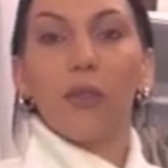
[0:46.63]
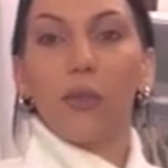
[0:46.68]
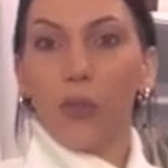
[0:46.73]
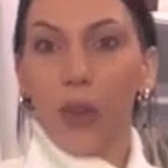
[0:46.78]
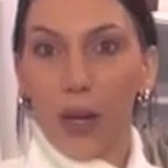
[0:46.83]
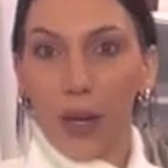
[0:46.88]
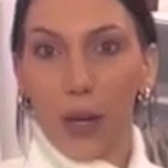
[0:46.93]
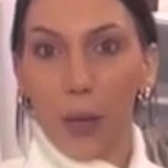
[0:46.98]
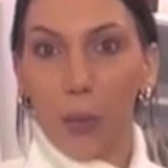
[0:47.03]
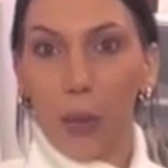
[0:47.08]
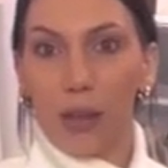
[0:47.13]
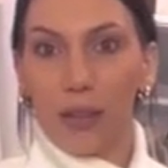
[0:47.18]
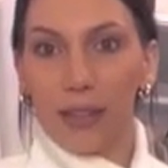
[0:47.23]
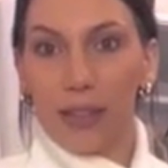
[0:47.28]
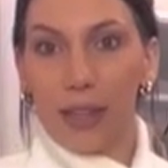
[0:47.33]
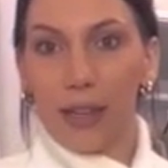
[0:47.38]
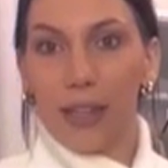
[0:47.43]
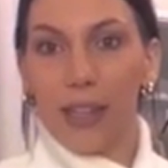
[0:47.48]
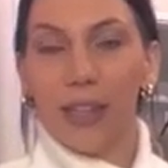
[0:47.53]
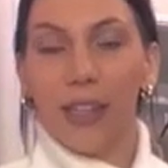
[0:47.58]
very well
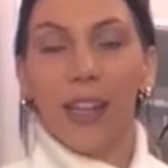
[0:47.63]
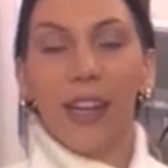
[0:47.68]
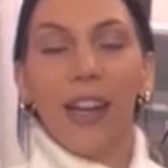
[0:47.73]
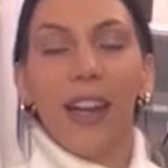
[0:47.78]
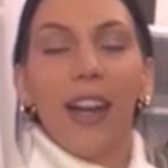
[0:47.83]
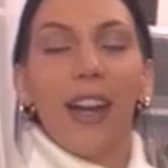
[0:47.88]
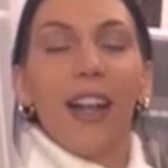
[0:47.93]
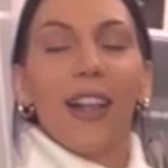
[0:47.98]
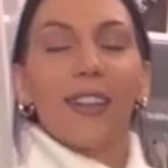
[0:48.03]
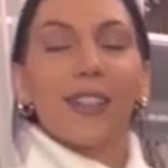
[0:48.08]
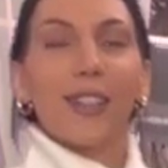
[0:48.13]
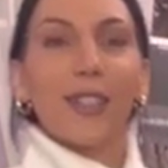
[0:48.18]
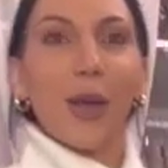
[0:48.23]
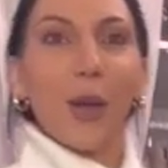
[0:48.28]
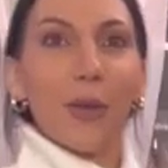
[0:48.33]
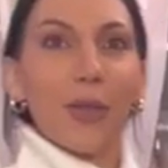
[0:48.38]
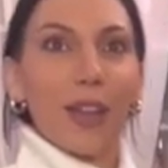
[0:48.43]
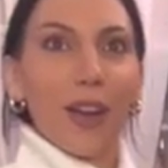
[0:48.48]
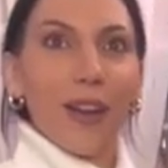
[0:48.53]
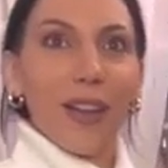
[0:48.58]
done.
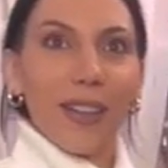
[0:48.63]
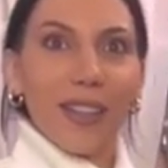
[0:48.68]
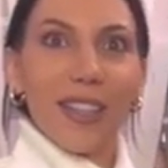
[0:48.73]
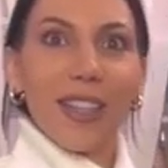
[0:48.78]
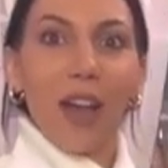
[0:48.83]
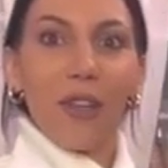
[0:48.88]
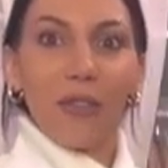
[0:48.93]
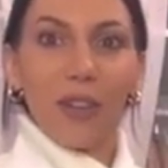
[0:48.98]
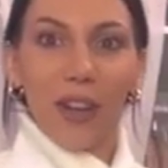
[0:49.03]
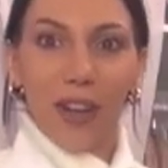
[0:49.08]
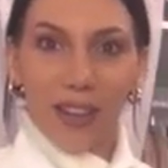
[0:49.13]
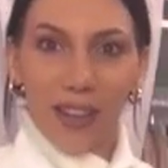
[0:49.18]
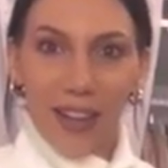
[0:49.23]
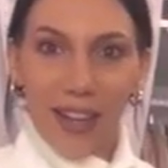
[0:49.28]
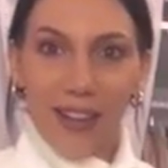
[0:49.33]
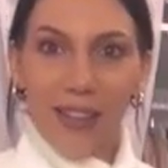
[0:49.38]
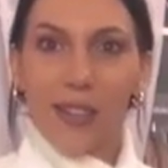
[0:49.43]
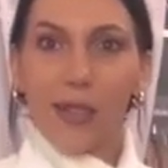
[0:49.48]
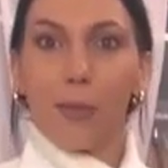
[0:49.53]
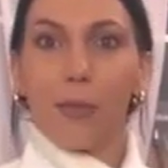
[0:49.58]
So there's
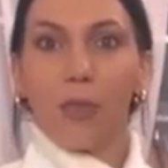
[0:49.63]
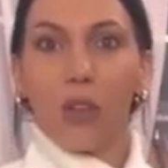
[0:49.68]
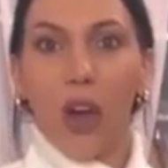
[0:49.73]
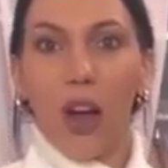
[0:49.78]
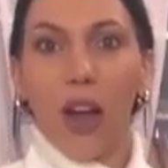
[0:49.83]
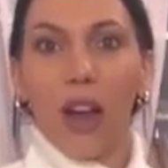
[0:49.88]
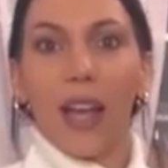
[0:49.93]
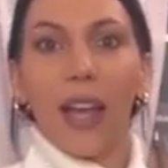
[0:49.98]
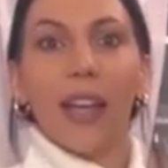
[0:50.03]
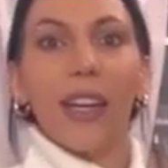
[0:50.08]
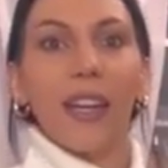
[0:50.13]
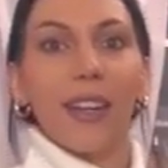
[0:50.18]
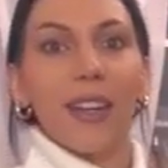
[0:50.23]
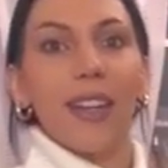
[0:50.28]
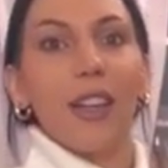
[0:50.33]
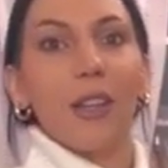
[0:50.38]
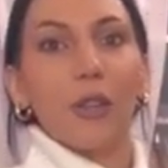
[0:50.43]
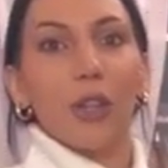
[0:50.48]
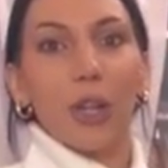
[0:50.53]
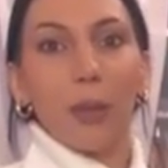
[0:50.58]
definitely some thought and
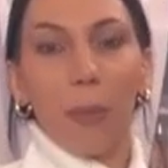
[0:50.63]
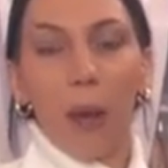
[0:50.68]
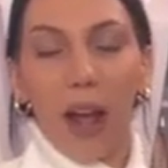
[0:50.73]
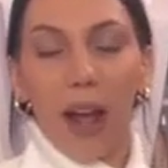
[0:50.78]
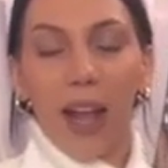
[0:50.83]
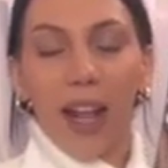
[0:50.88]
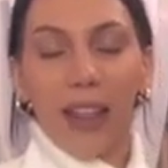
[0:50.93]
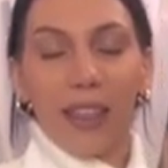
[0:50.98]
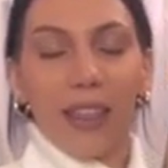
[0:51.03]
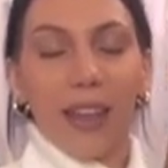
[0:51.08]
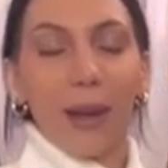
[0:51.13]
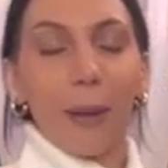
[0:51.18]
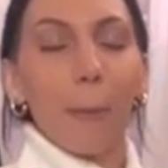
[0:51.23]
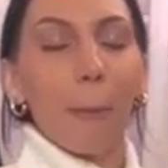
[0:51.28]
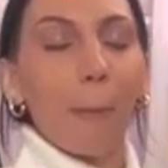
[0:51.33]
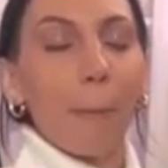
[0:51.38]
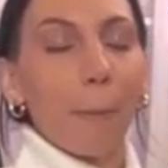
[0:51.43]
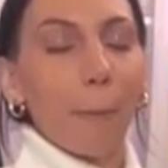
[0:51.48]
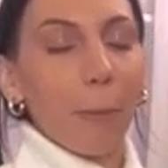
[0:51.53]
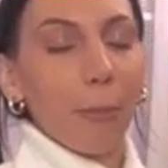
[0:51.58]
intention behind
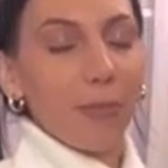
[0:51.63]
there.